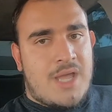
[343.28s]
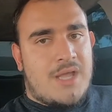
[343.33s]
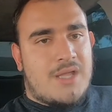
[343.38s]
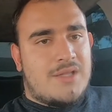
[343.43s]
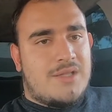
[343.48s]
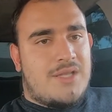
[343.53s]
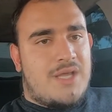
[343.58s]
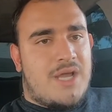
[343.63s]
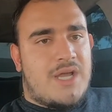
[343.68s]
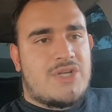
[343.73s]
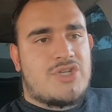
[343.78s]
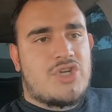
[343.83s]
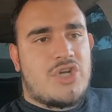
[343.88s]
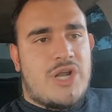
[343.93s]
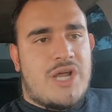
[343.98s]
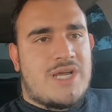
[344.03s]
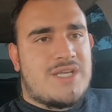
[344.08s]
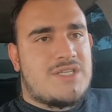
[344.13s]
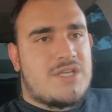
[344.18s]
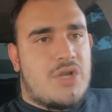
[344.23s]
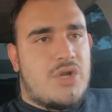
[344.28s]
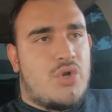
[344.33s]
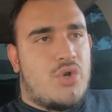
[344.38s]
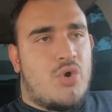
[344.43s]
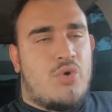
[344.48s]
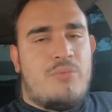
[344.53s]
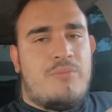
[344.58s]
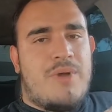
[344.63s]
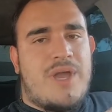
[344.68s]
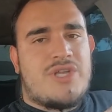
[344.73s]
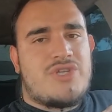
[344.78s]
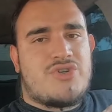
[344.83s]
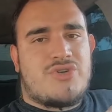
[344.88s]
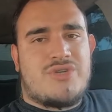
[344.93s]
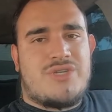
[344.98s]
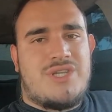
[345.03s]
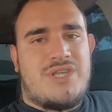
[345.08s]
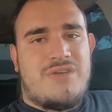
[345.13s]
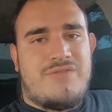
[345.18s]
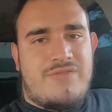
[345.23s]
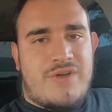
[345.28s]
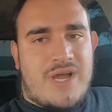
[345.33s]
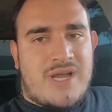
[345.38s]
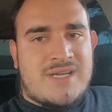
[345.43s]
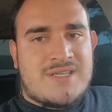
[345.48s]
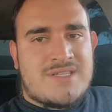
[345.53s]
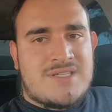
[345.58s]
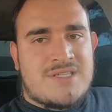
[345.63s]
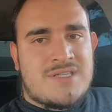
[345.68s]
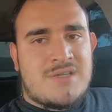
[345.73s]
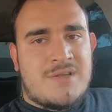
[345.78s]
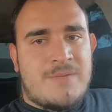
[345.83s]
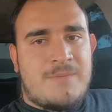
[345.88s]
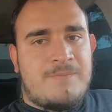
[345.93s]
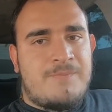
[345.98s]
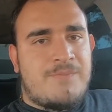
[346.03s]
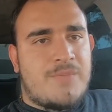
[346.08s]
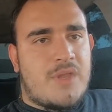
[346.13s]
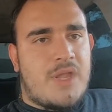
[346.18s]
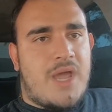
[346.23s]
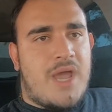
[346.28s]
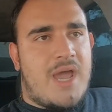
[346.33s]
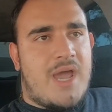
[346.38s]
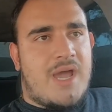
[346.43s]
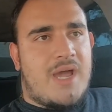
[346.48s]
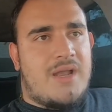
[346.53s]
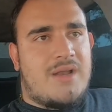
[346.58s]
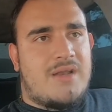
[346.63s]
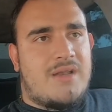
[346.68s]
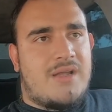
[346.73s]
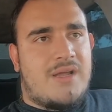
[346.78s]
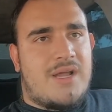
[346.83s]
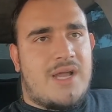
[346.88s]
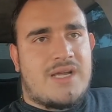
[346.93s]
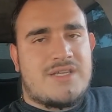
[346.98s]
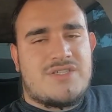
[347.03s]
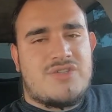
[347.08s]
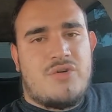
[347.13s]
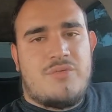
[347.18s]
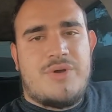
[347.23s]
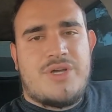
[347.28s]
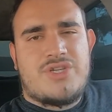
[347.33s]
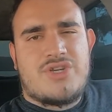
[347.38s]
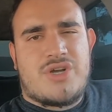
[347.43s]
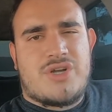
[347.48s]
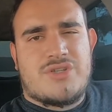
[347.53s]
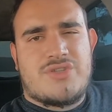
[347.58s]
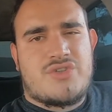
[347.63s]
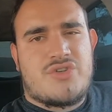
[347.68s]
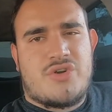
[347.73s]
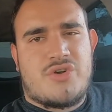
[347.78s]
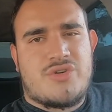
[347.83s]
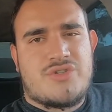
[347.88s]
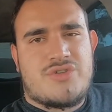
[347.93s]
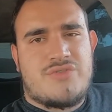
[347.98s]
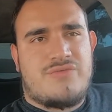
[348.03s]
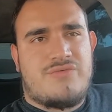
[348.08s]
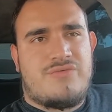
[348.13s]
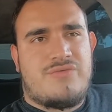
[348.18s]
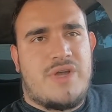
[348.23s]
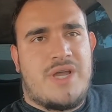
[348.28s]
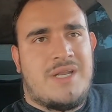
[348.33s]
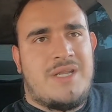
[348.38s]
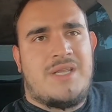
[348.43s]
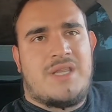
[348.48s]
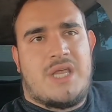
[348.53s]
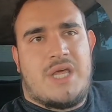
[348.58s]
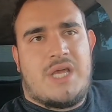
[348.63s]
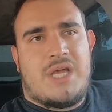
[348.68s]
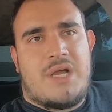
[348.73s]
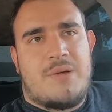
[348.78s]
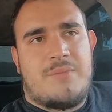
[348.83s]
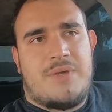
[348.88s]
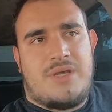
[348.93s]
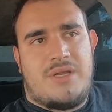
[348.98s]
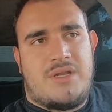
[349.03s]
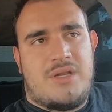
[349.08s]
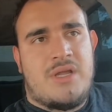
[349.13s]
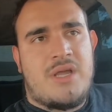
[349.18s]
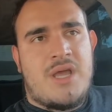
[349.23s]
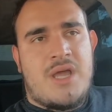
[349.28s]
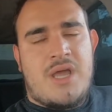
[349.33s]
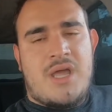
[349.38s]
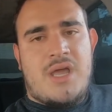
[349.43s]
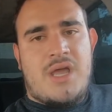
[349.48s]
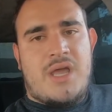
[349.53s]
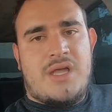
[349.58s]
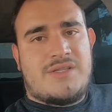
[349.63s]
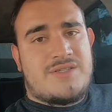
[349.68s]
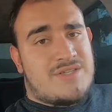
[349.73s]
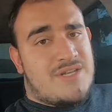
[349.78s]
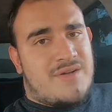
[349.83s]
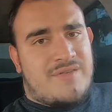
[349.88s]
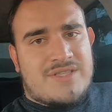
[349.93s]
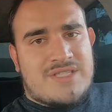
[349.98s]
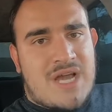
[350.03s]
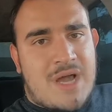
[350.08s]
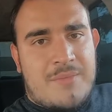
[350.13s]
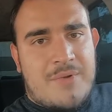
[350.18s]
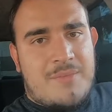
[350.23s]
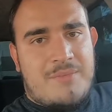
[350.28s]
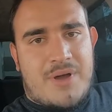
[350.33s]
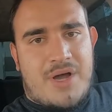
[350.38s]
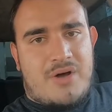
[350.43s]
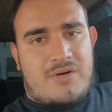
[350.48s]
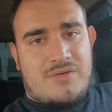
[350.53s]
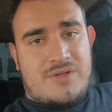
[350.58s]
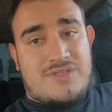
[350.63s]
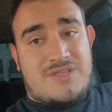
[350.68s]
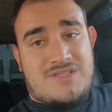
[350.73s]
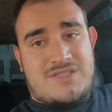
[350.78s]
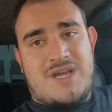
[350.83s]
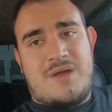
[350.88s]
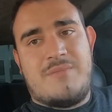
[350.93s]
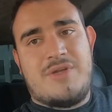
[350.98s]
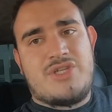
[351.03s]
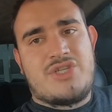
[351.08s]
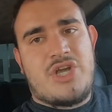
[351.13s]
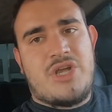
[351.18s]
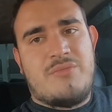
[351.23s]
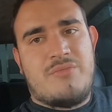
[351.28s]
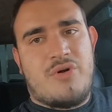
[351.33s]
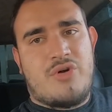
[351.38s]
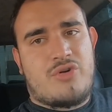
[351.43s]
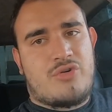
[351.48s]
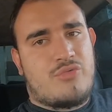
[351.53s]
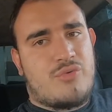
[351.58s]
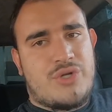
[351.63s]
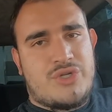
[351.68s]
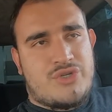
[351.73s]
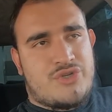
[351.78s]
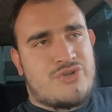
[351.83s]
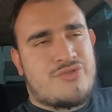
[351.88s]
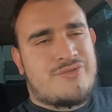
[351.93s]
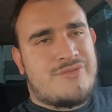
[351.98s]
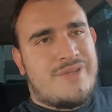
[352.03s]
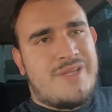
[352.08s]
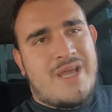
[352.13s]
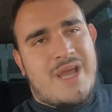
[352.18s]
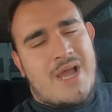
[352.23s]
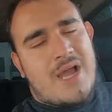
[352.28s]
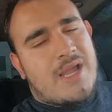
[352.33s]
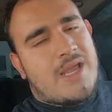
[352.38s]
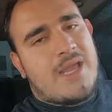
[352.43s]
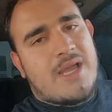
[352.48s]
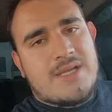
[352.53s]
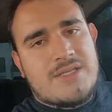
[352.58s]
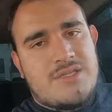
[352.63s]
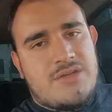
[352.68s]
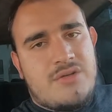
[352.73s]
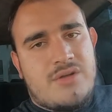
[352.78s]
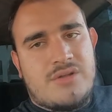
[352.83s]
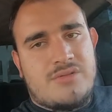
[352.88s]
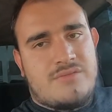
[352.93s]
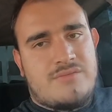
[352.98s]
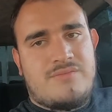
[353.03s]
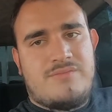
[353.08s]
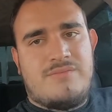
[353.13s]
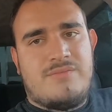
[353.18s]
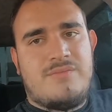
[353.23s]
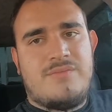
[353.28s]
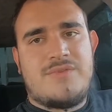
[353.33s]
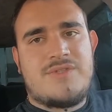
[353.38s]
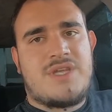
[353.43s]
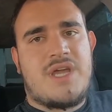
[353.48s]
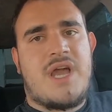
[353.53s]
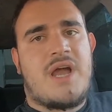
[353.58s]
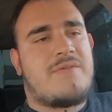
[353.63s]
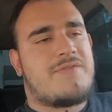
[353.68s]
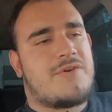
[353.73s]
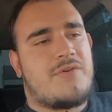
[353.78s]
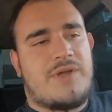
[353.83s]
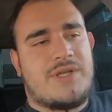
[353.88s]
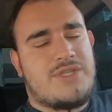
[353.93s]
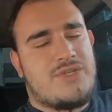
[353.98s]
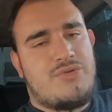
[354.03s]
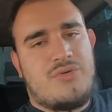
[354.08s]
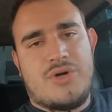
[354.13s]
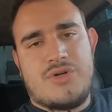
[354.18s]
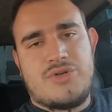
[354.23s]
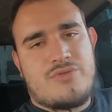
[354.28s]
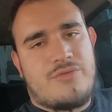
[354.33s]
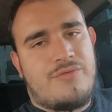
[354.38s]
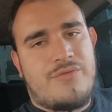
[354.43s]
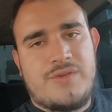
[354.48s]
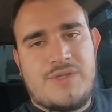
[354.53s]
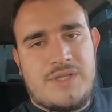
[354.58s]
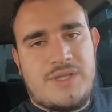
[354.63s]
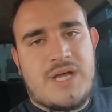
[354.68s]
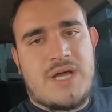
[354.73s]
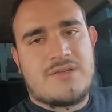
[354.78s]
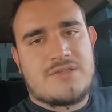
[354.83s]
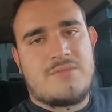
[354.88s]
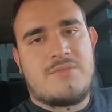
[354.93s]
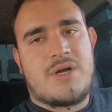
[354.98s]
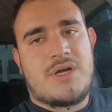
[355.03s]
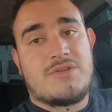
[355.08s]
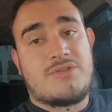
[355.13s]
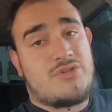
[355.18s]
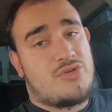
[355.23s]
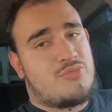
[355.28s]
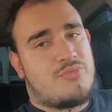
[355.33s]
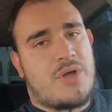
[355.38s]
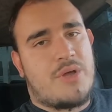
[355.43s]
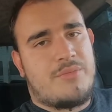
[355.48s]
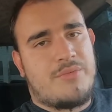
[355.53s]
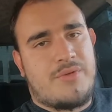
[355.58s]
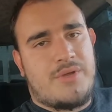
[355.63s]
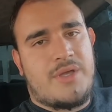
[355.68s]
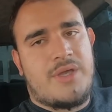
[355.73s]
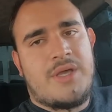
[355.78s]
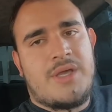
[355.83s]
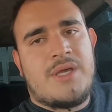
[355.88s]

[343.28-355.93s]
The engine has no major defects and has no major concerns of anything. I mean, it doesn't have a timing belt. It's a timing chain motor, which, yeah, I guess you could say after like 250,000 miles, you should probably